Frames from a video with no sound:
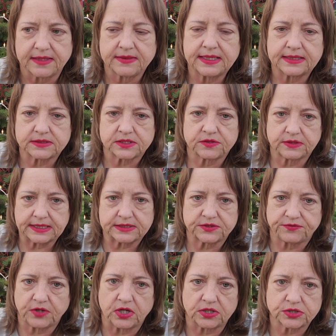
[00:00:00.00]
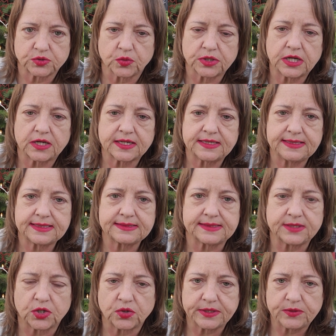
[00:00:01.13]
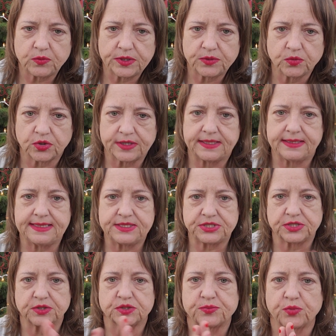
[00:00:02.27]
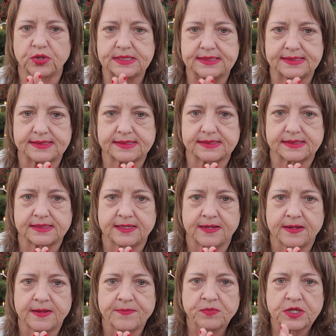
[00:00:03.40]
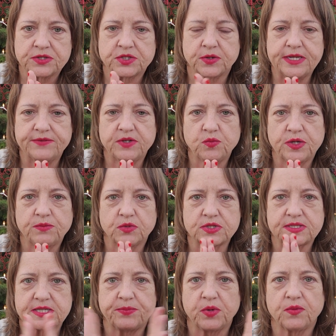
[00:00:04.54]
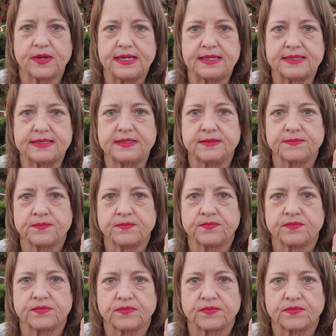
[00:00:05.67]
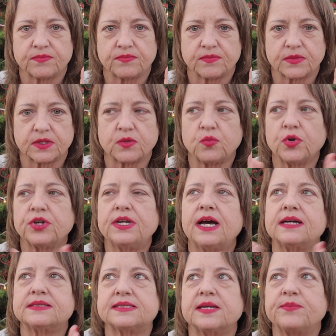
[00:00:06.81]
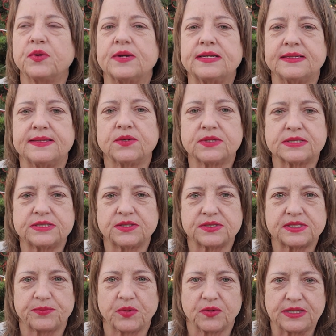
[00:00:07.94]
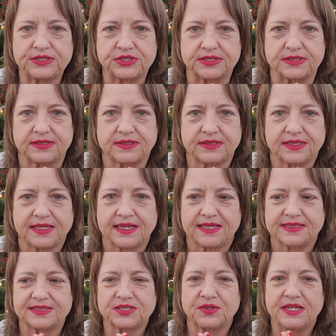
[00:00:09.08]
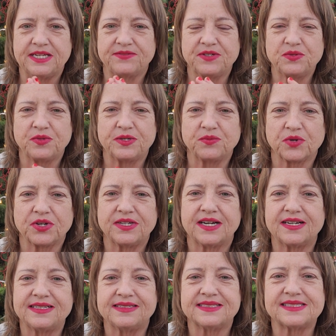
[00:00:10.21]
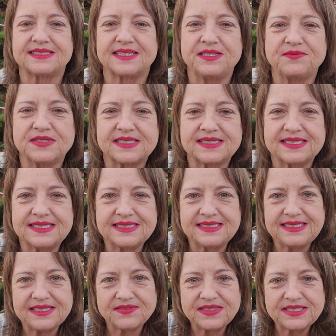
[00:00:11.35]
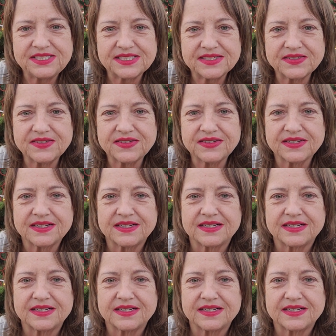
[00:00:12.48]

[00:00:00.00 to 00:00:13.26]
That's false. We're not connected only when we're in each other's presence. So even when we're separated, we're not separated. There is no separation. So even when we're not in the same vicinity of each other,